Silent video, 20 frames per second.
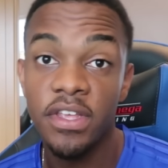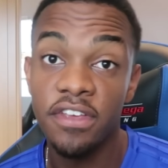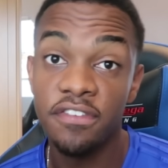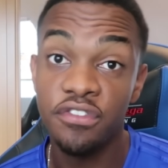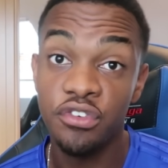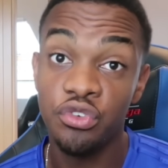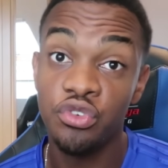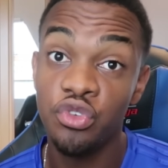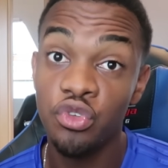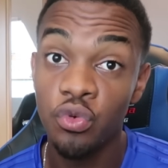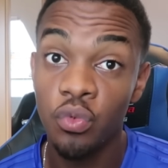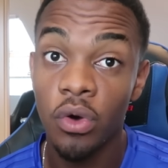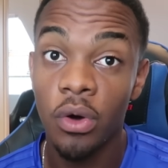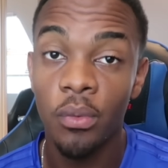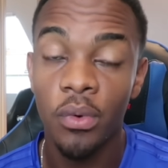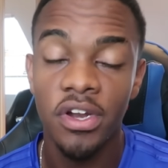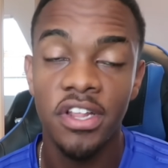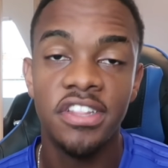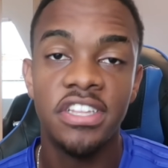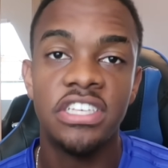If you do
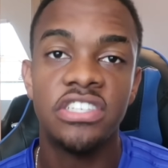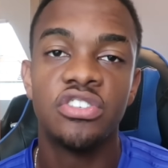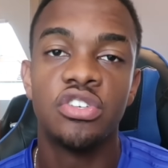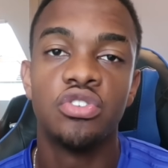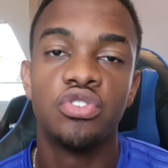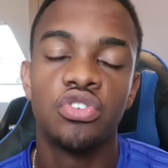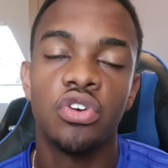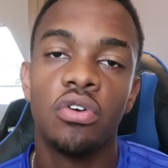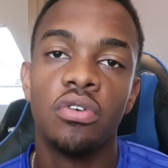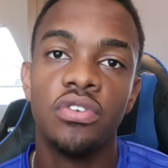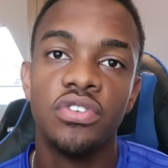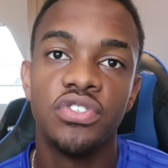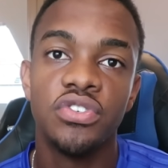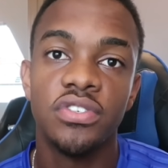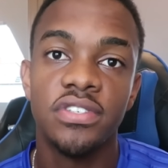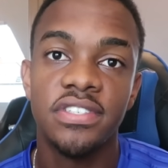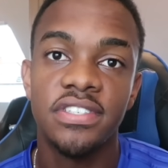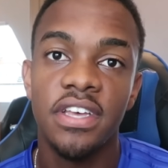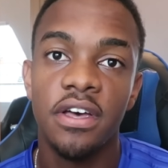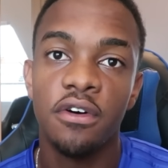want one of these controllers
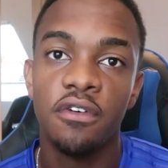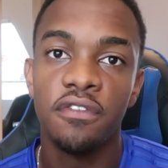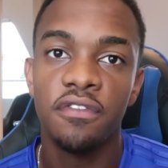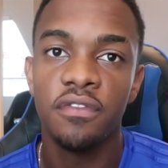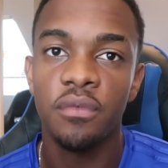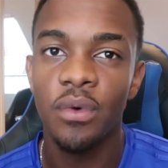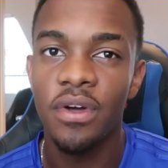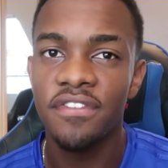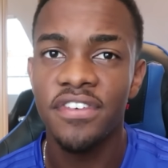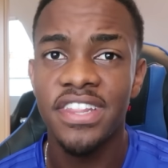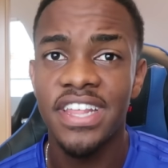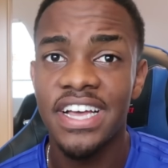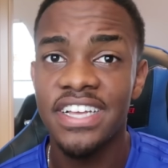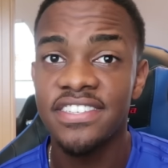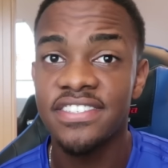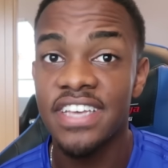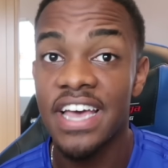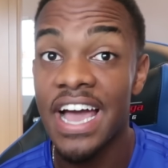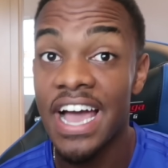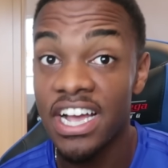yourself, whether
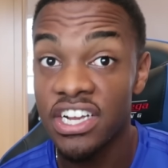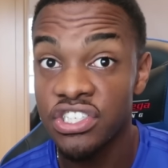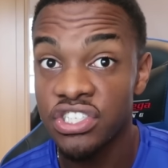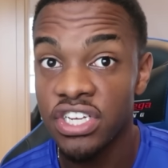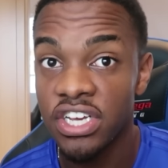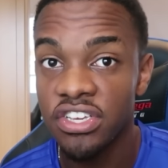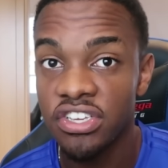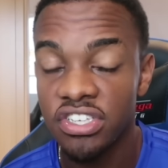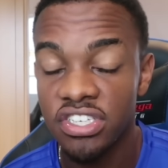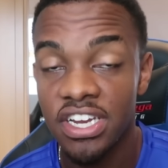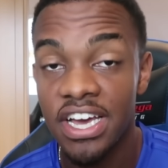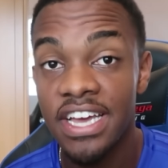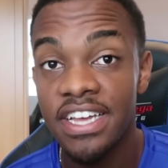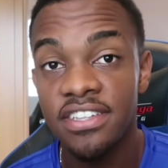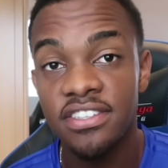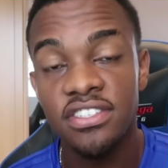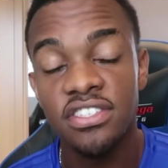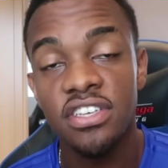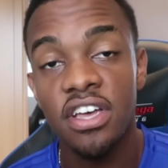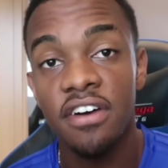that's a hashtag
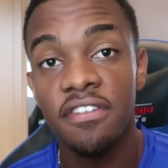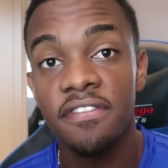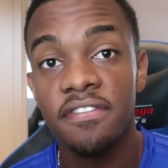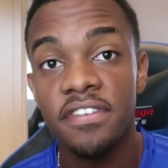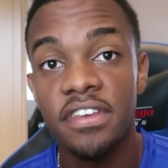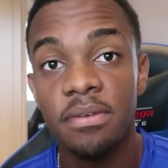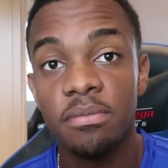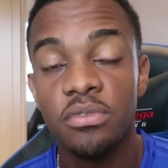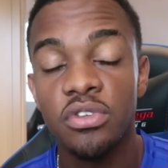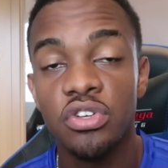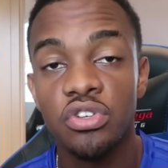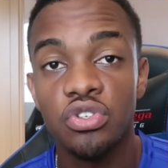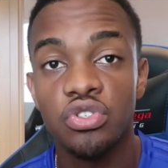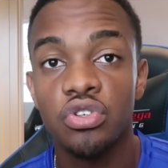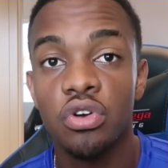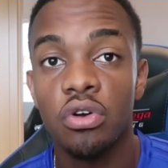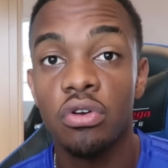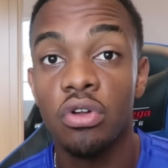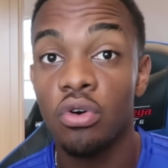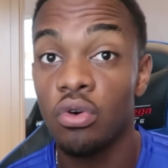United SCUF themed
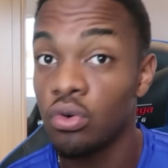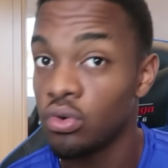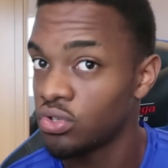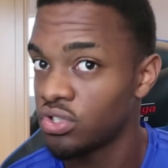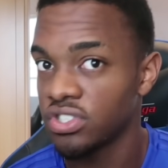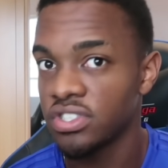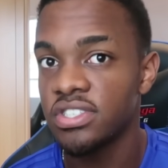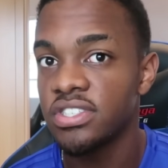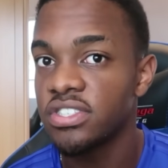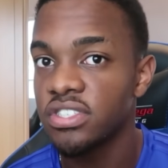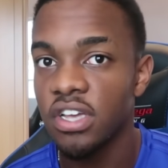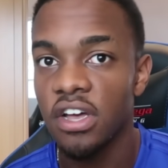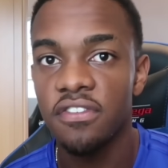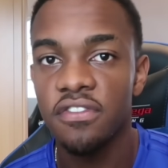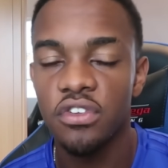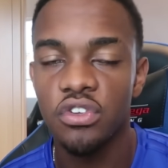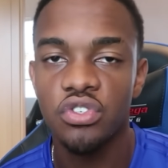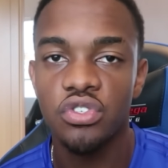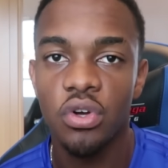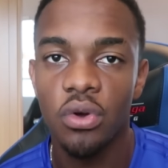controller or just a
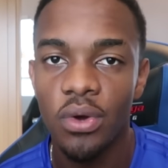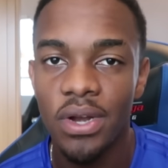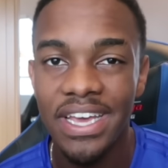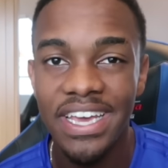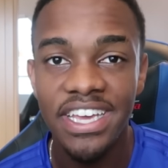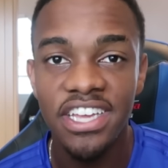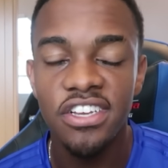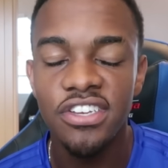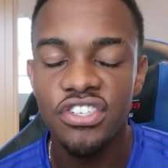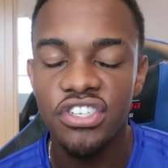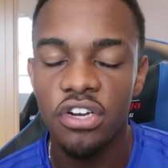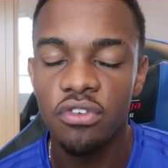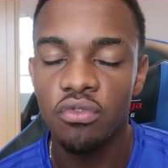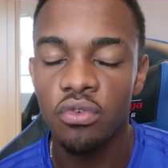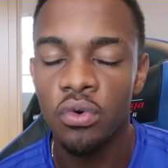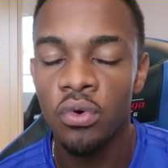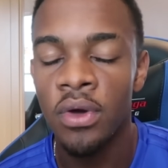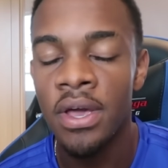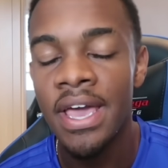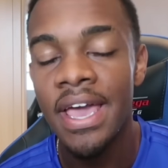SCUF controller in
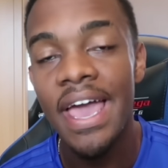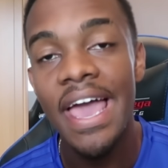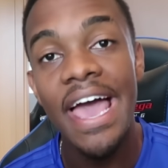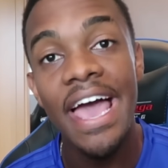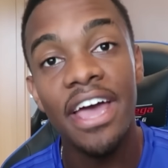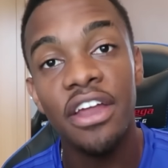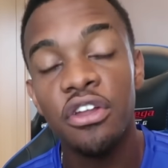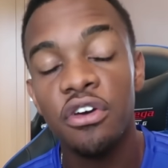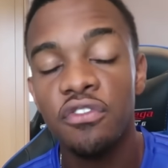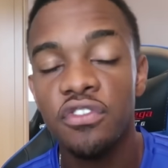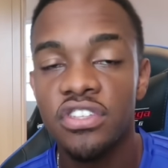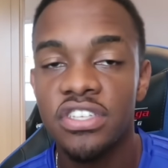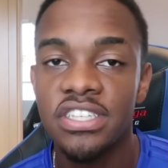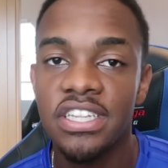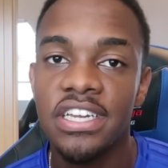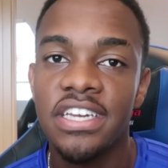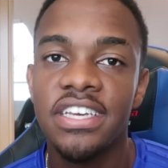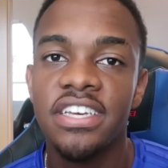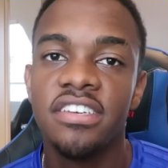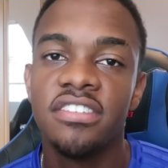general, head over to
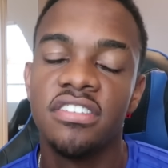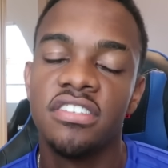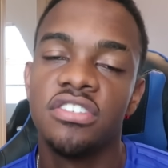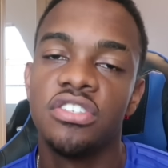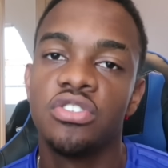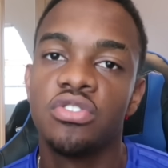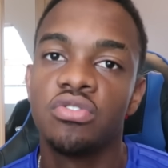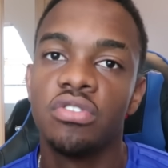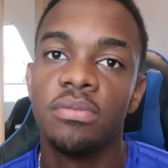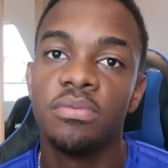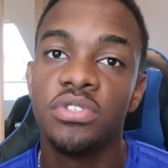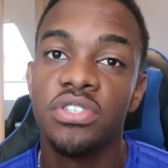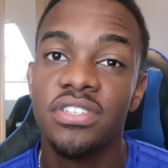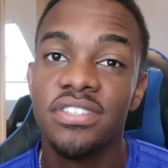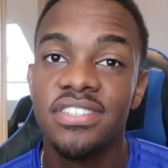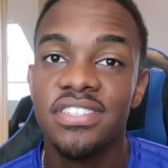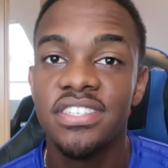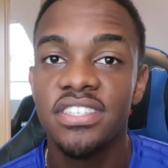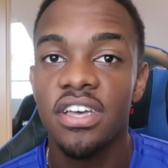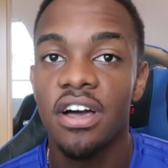the link in the
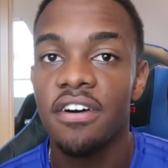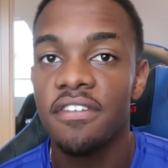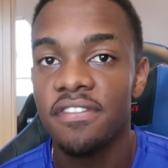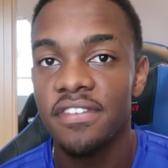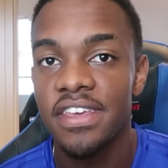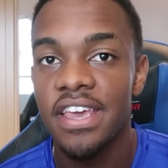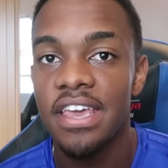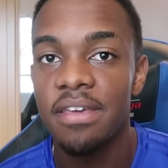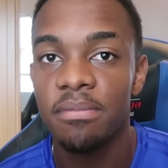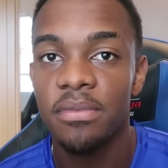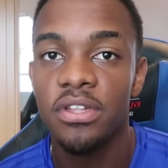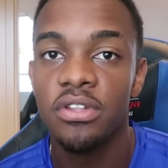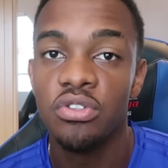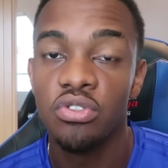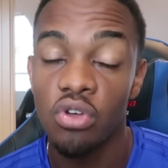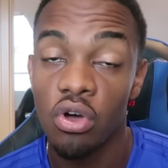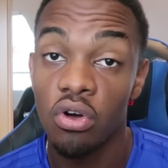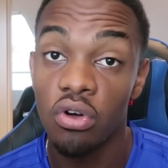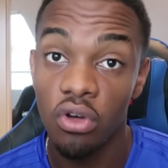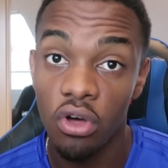description,
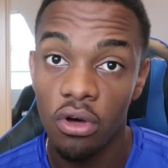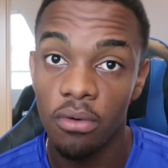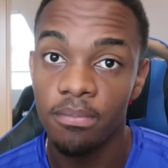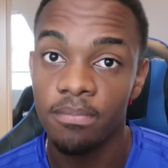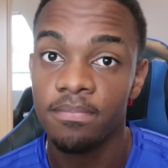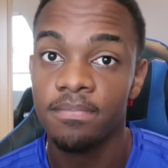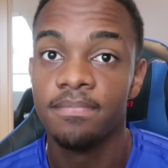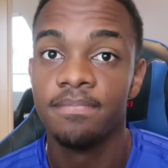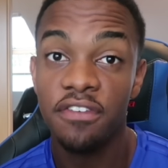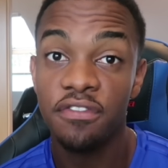scufgaming.com.